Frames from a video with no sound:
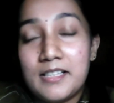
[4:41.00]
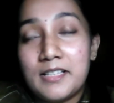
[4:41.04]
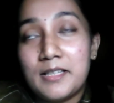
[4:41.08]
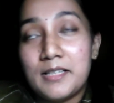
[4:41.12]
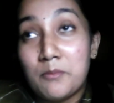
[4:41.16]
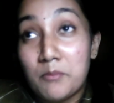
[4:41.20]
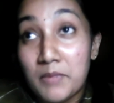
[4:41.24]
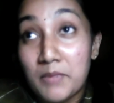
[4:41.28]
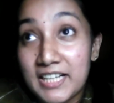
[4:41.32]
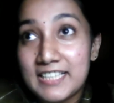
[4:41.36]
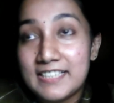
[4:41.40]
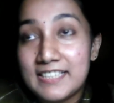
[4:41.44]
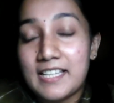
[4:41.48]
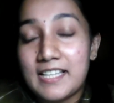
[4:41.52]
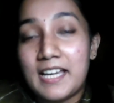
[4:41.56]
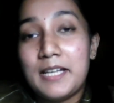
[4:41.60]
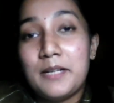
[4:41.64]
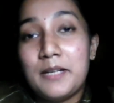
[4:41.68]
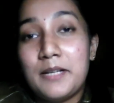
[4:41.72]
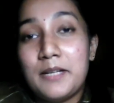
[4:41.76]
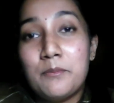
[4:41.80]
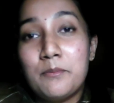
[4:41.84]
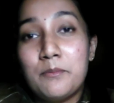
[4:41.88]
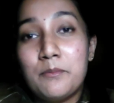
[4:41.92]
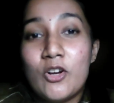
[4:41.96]
my
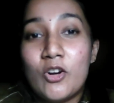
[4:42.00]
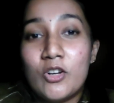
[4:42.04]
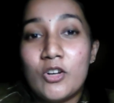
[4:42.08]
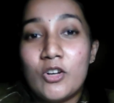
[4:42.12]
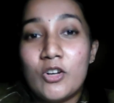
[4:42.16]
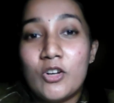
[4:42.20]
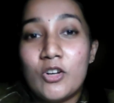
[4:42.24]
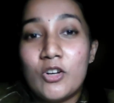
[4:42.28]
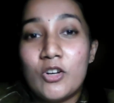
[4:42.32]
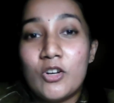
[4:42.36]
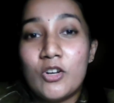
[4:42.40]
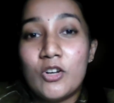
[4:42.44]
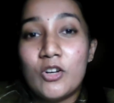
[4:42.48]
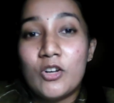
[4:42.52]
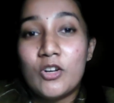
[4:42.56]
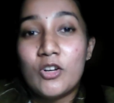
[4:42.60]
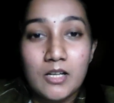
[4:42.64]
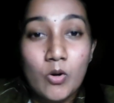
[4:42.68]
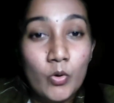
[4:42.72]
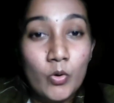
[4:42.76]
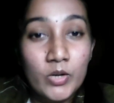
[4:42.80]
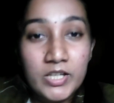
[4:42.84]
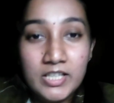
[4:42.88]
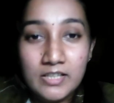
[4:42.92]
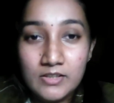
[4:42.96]
side because
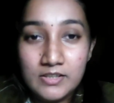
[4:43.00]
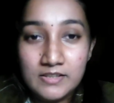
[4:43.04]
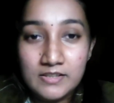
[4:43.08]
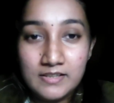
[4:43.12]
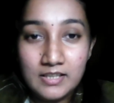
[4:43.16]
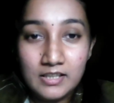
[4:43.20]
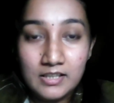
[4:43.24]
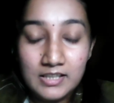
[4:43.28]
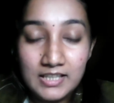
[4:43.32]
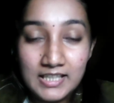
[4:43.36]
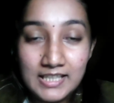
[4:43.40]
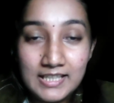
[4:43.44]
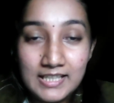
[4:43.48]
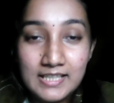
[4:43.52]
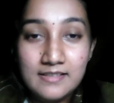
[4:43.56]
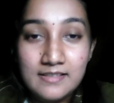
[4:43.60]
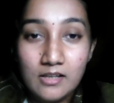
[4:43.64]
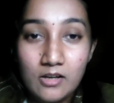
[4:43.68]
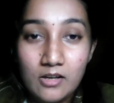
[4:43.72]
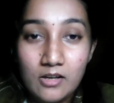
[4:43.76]
OUSL is